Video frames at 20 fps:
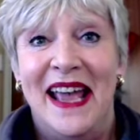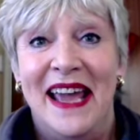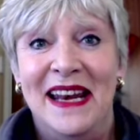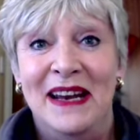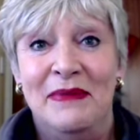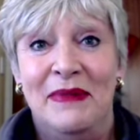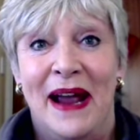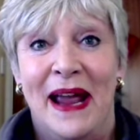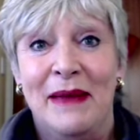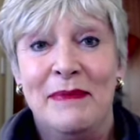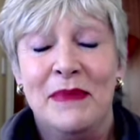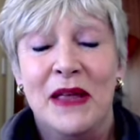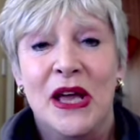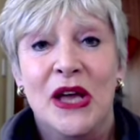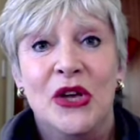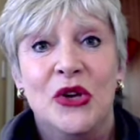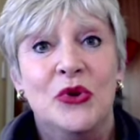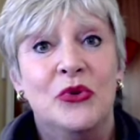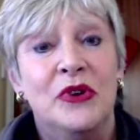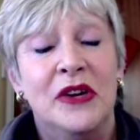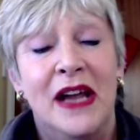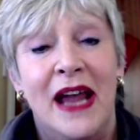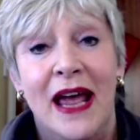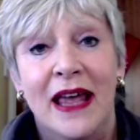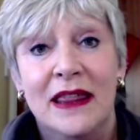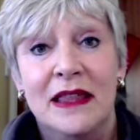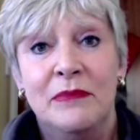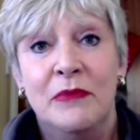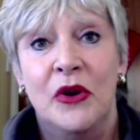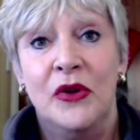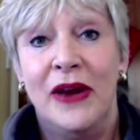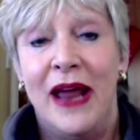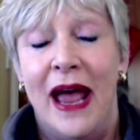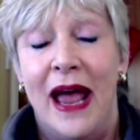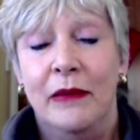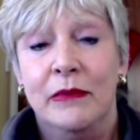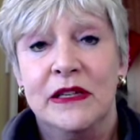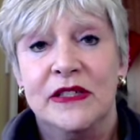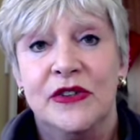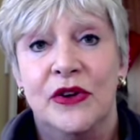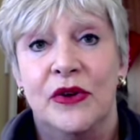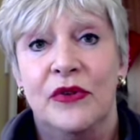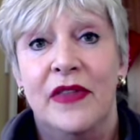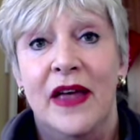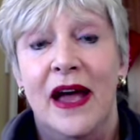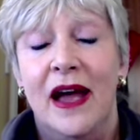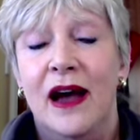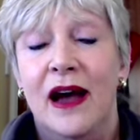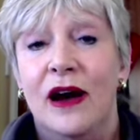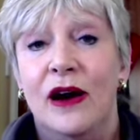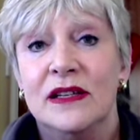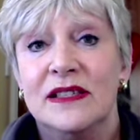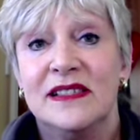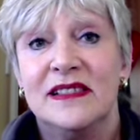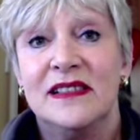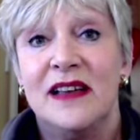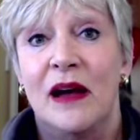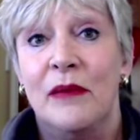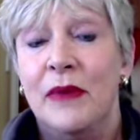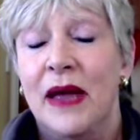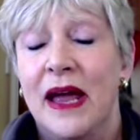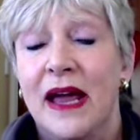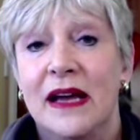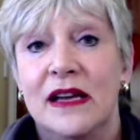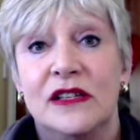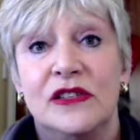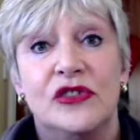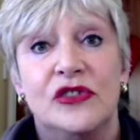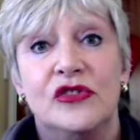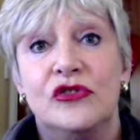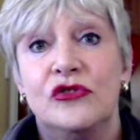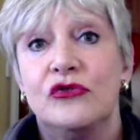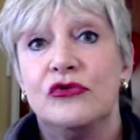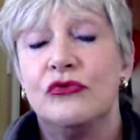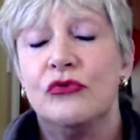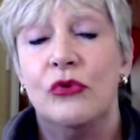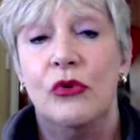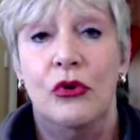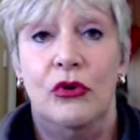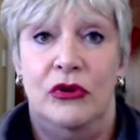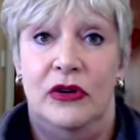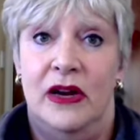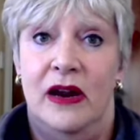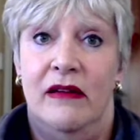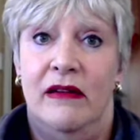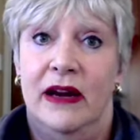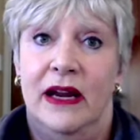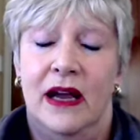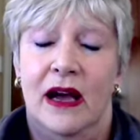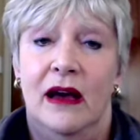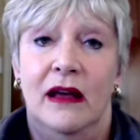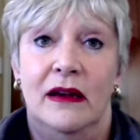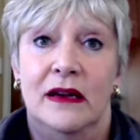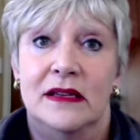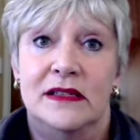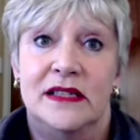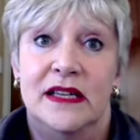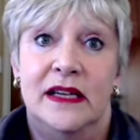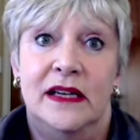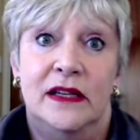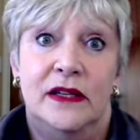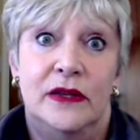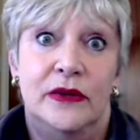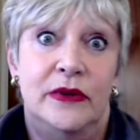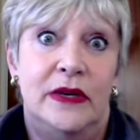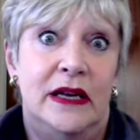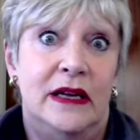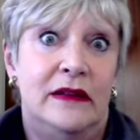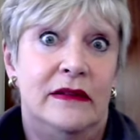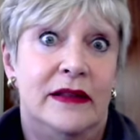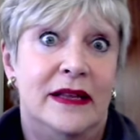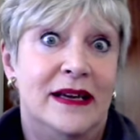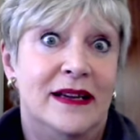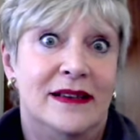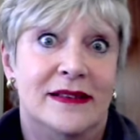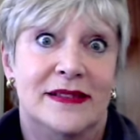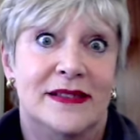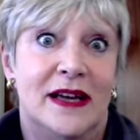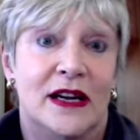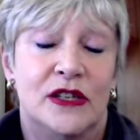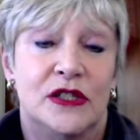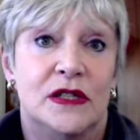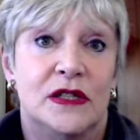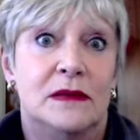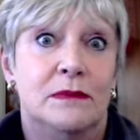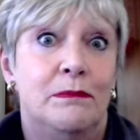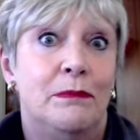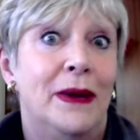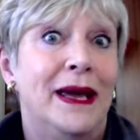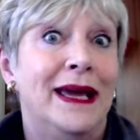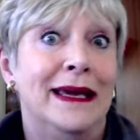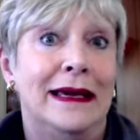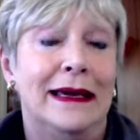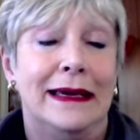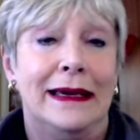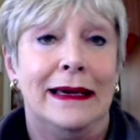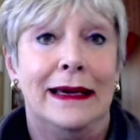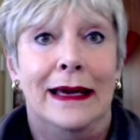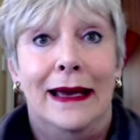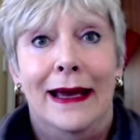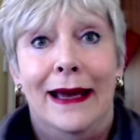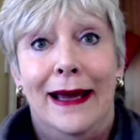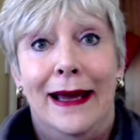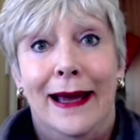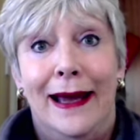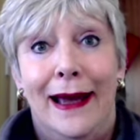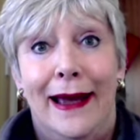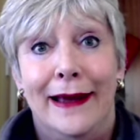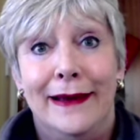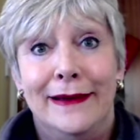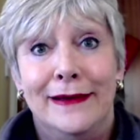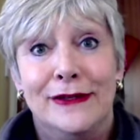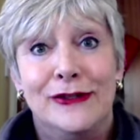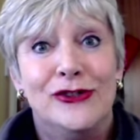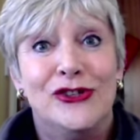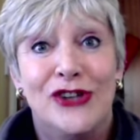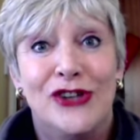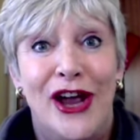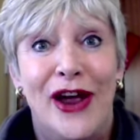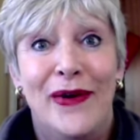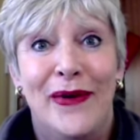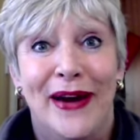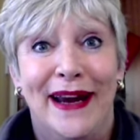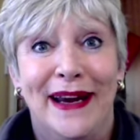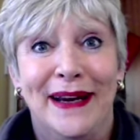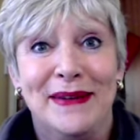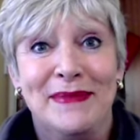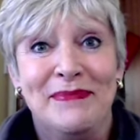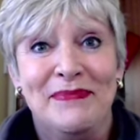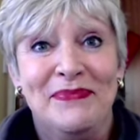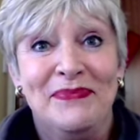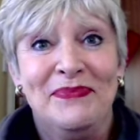Anyway, you can get them on Amazon. There are some extraordinary colours, including things such as pink and cherry.